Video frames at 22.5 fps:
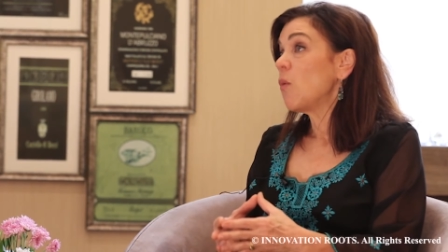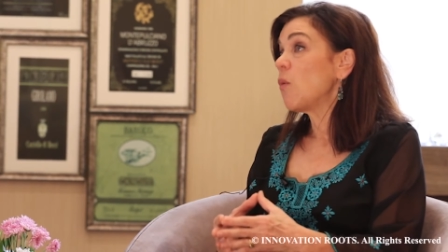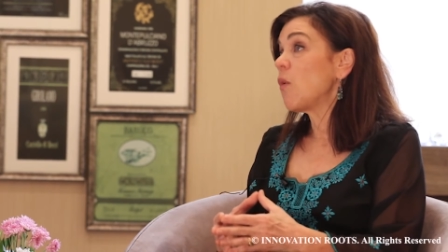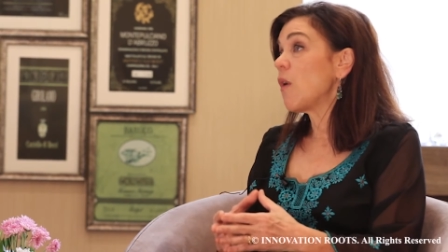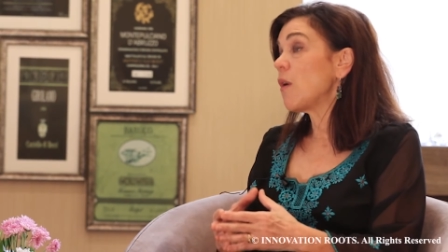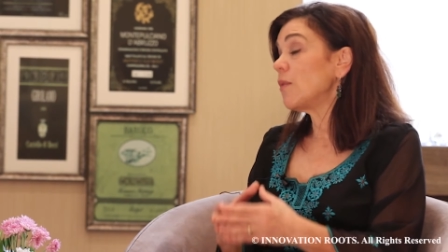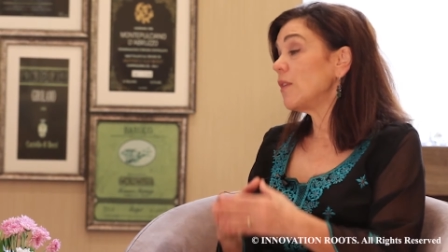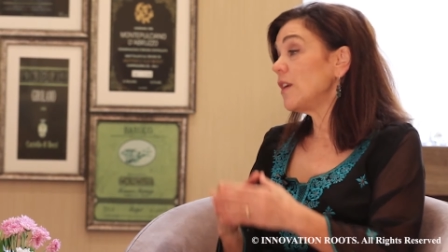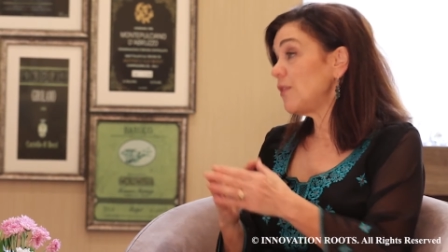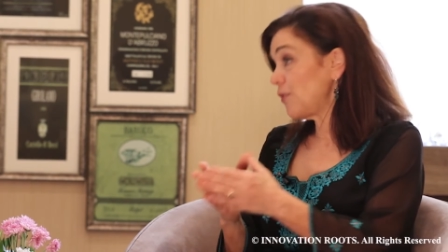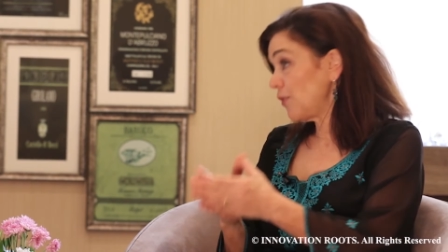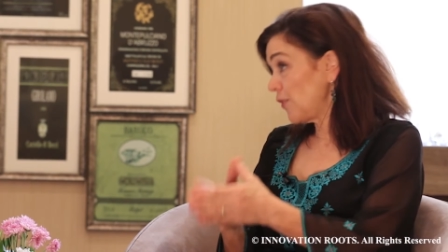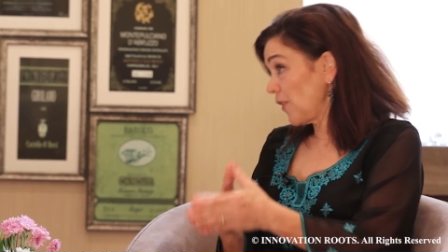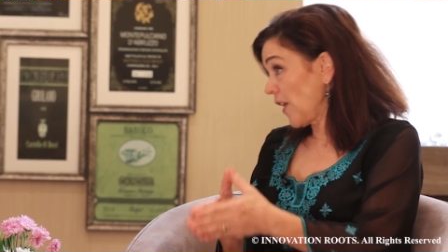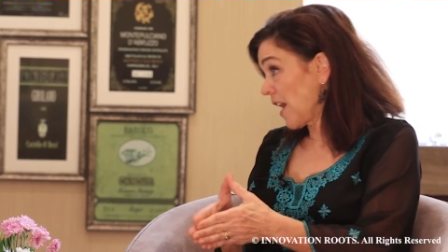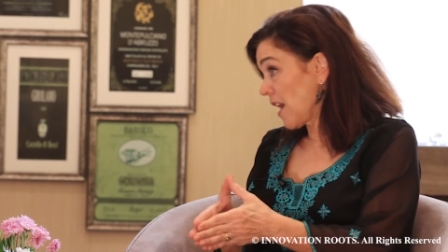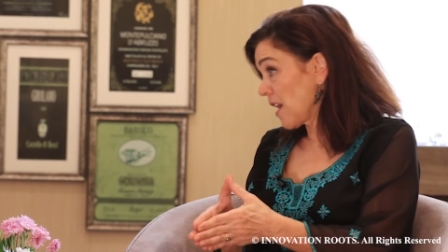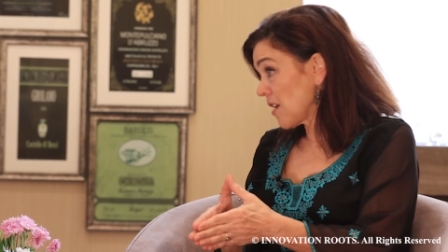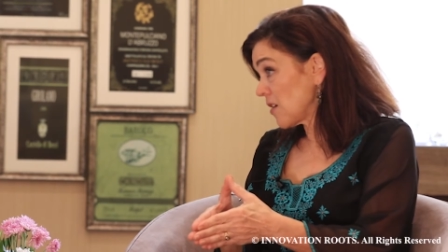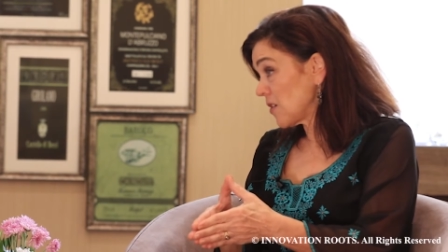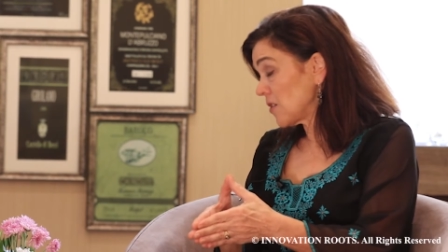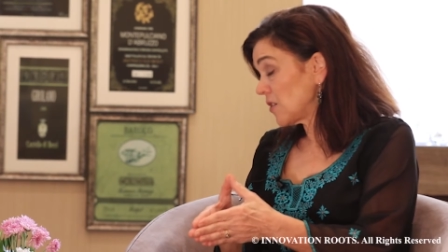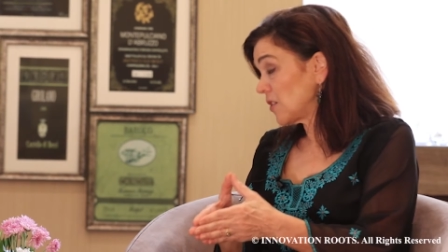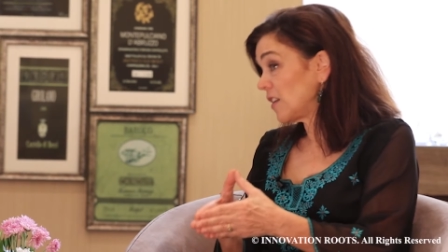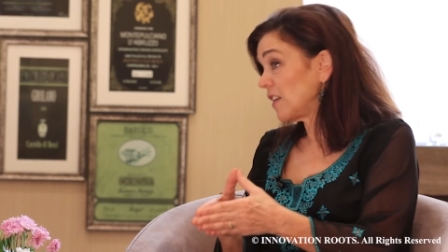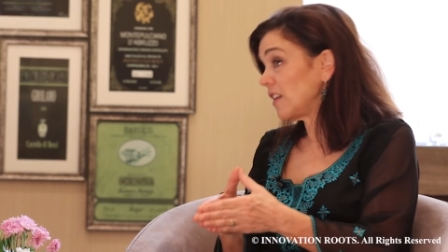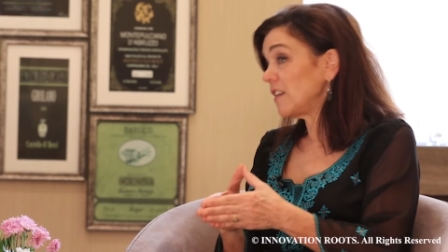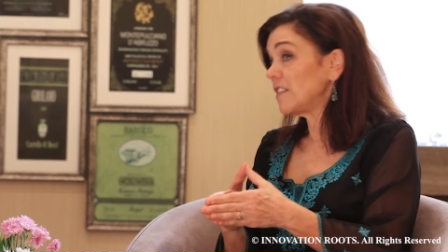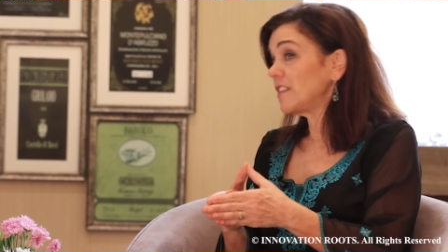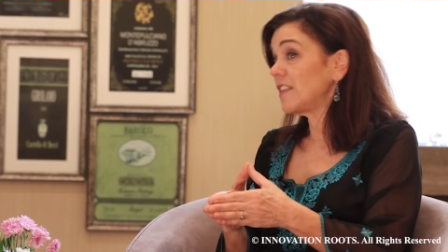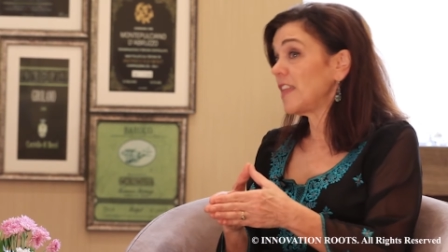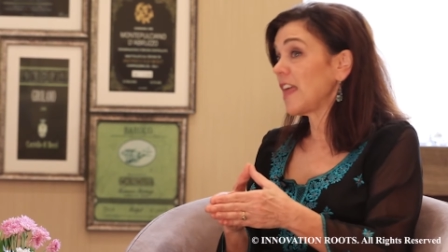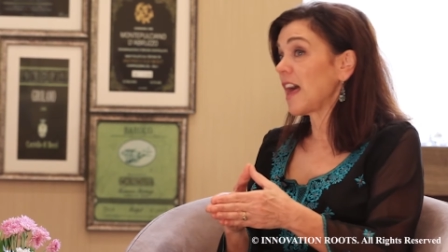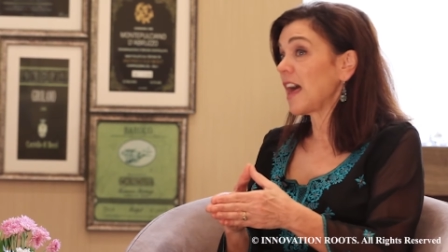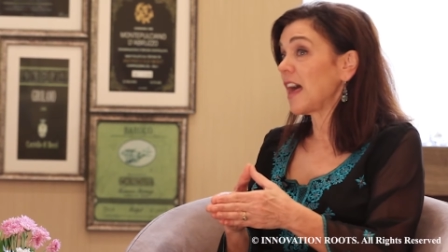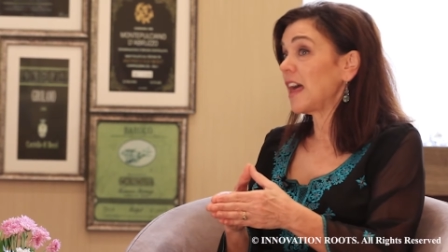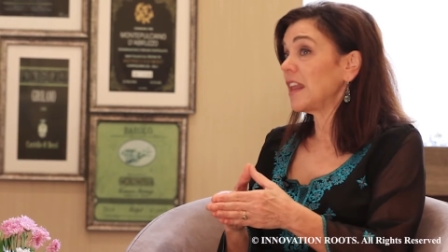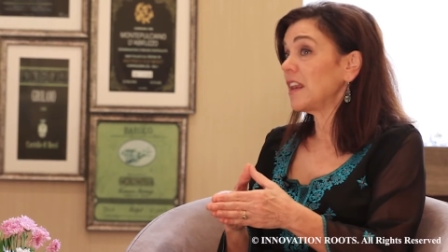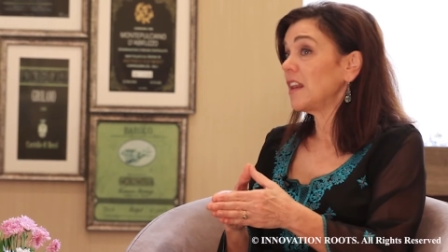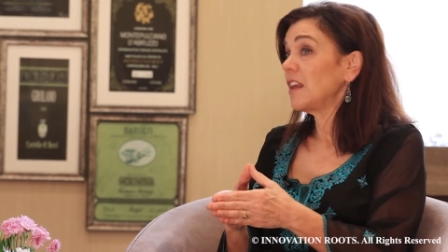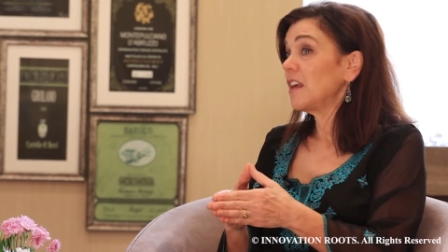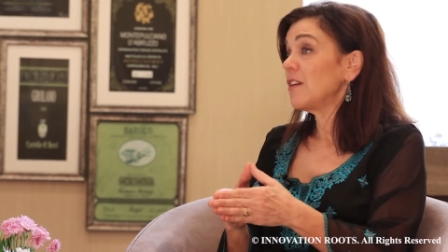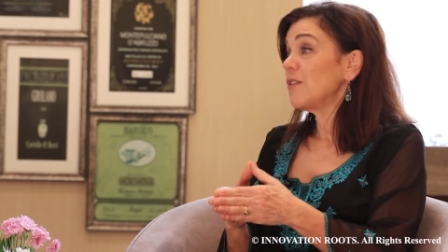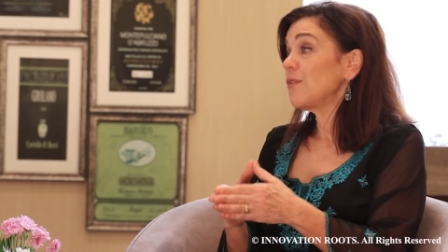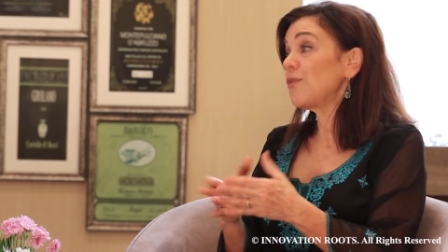What we found is
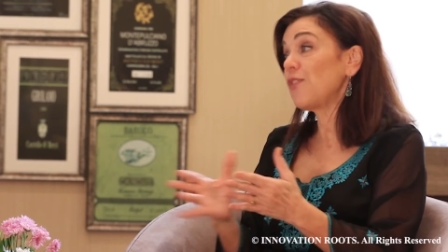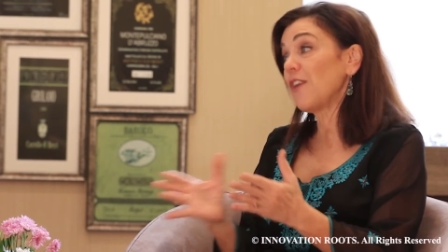that